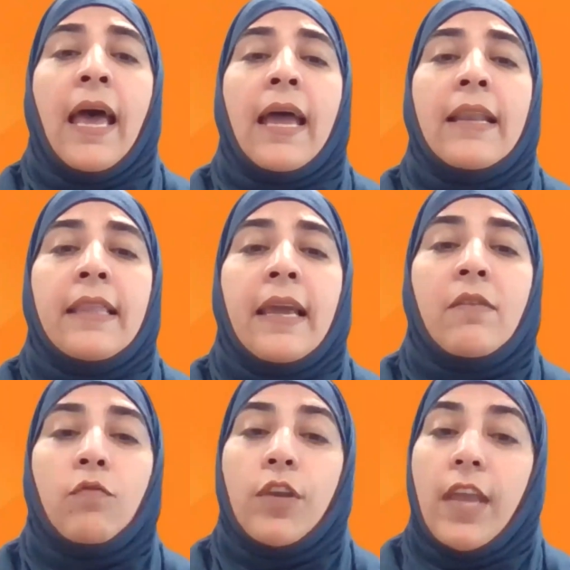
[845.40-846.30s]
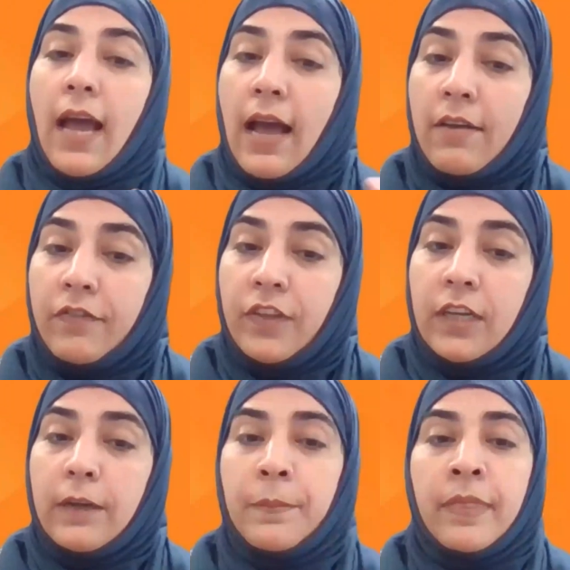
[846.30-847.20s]
and then we have
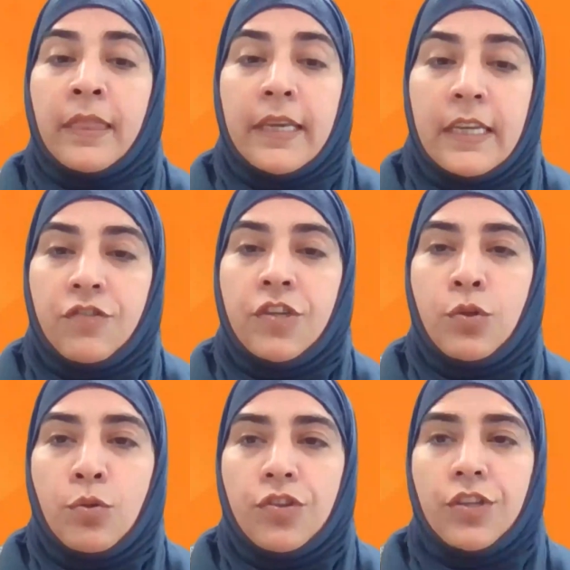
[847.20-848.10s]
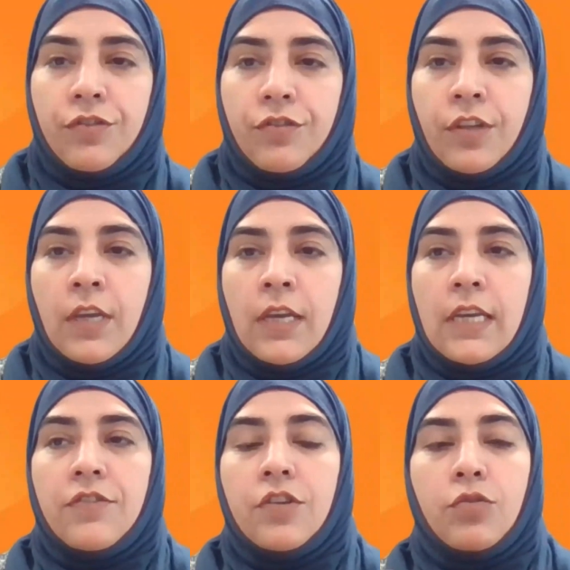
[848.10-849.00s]
the institutions.
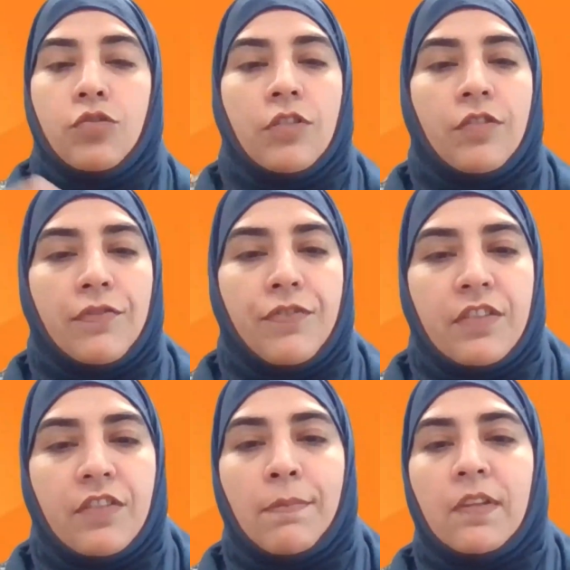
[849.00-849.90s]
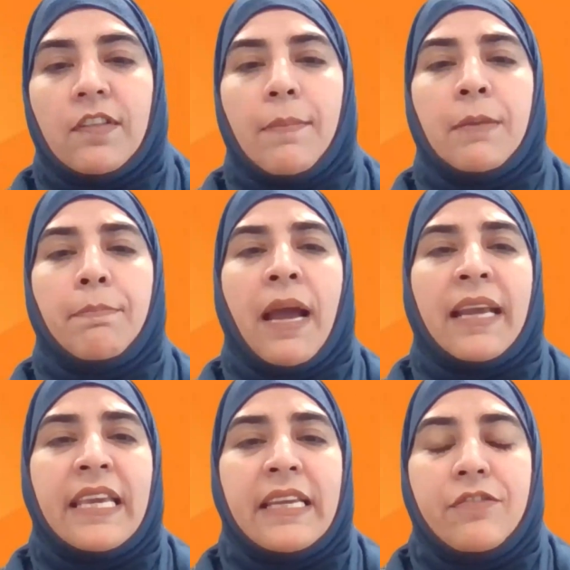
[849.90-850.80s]
Institutions, say, for example, Islamic
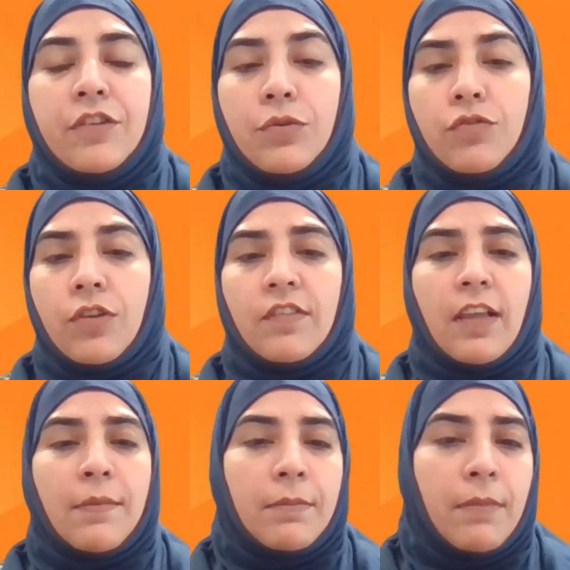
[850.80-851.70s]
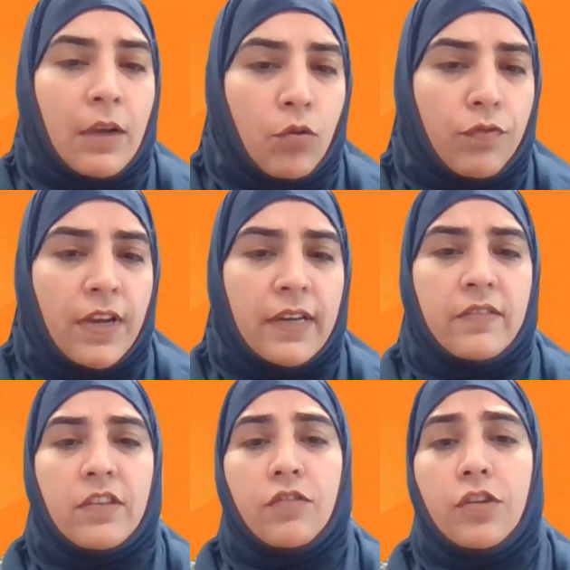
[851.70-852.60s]
banking institution, Islamic
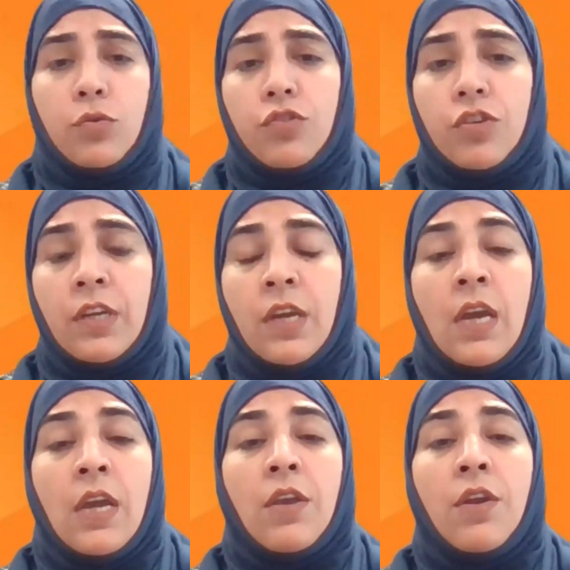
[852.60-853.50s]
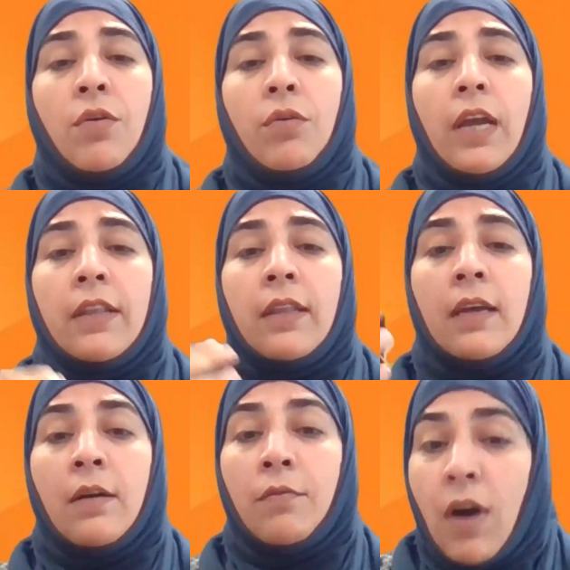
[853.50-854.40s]
microfinance institution, and
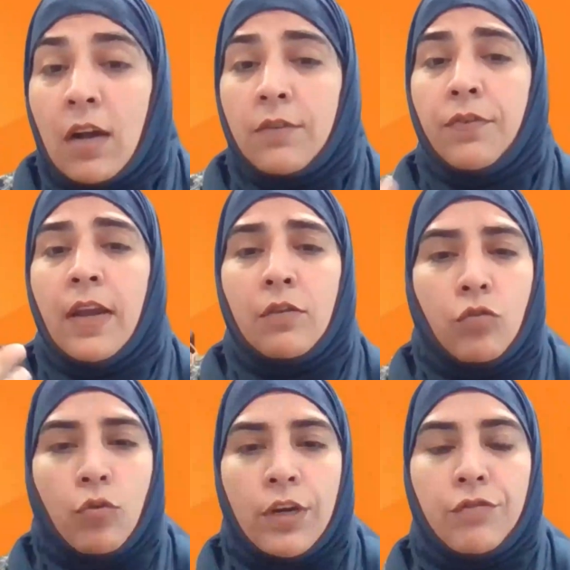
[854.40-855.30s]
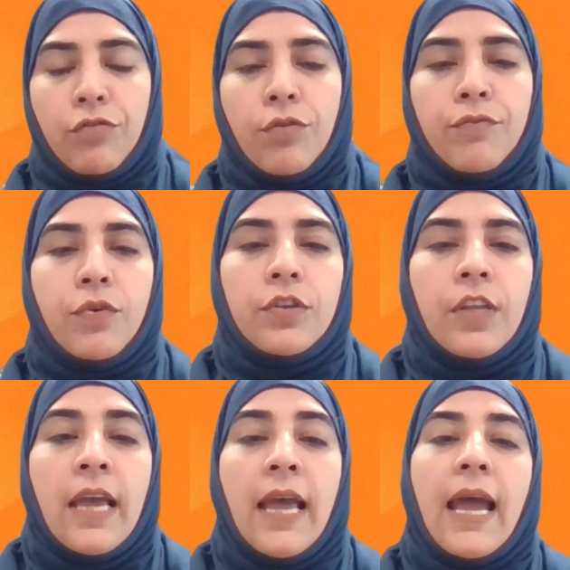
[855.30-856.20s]
Waqf, and so on and so forth.
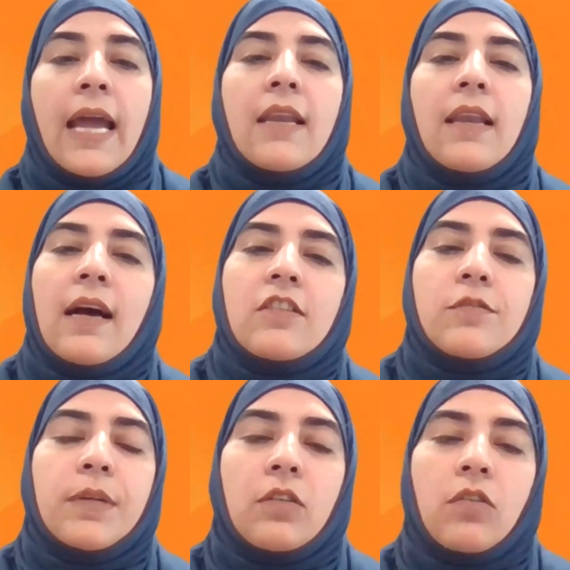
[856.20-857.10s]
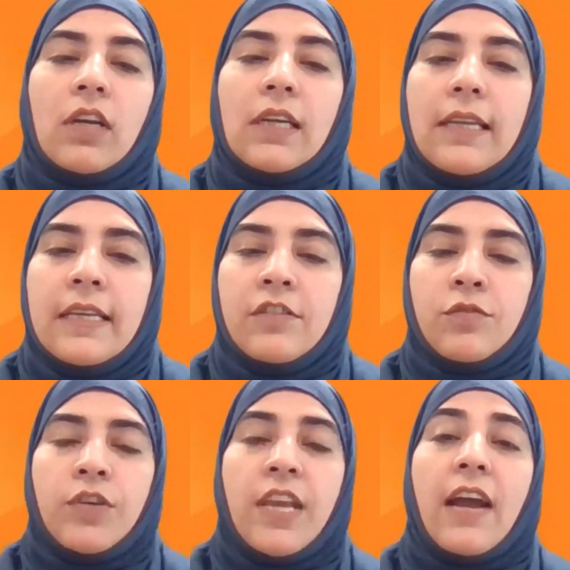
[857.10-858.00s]
And last but not
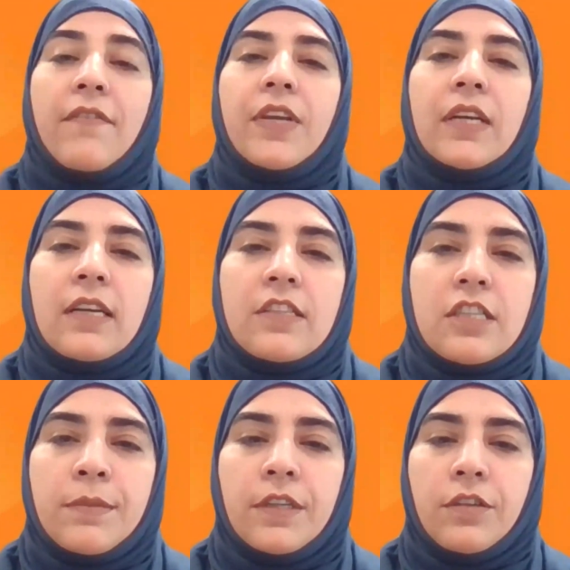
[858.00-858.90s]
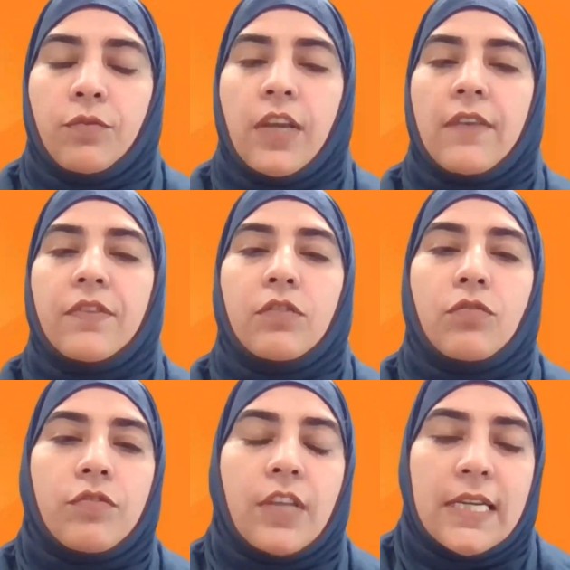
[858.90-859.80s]
least, we have the customers, we have the
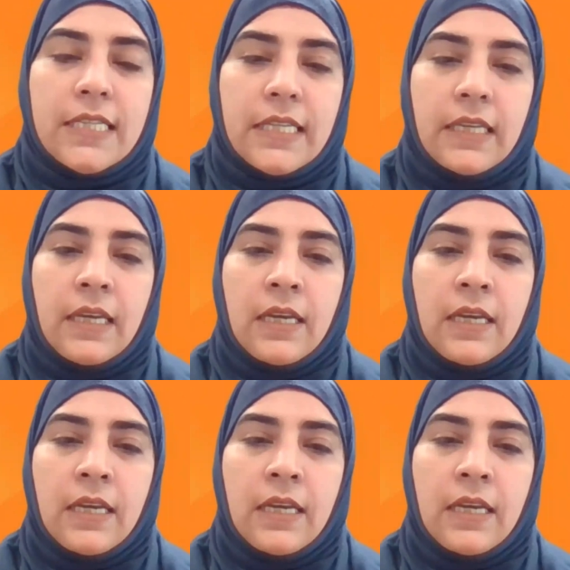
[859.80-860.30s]
society.